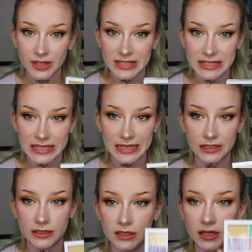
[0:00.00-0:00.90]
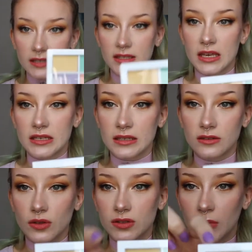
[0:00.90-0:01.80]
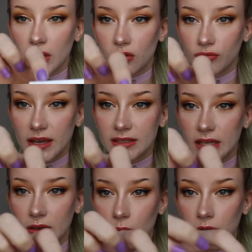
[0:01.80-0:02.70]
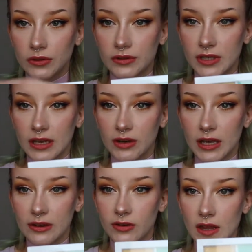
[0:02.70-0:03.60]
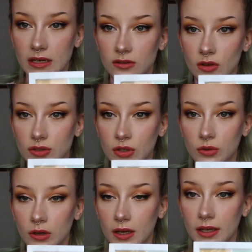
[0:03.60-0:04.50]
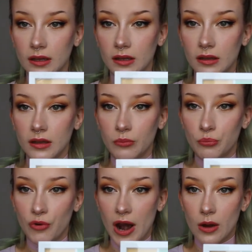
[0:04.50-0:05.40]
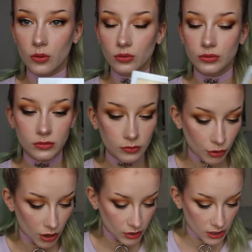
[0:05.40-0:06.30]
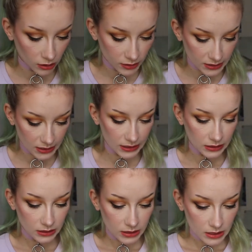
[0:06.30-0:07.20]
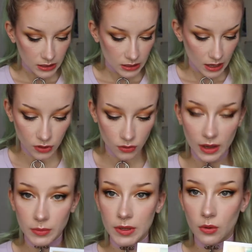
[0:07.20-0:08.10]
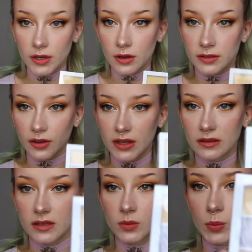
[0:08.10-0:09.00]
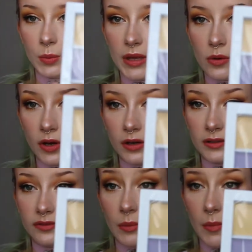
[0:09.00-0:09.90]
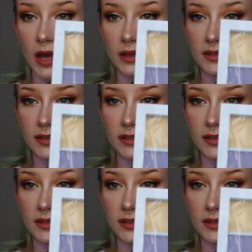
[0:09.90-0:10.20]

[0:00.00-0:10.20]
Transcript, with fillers: concealers. The nice thing is it's got some like correcting ones here and here, and then it's got two like brown, browny colours here. So that would be quite nice. I think this one would be quite nice for my